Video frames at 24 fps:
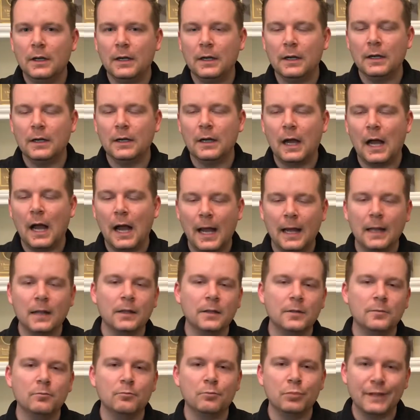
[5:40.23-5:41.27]

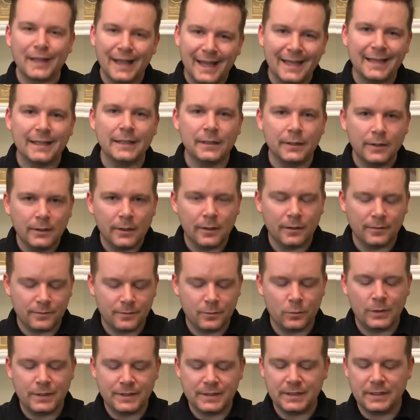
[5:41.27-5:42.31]
Highland blend of
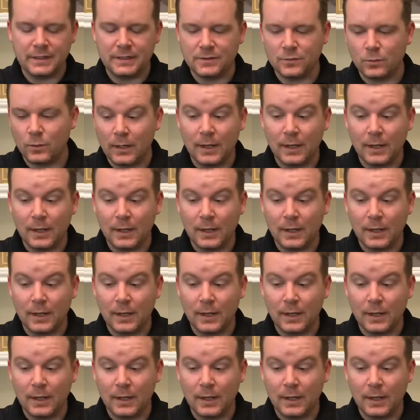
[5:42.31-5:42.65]
whiskeys.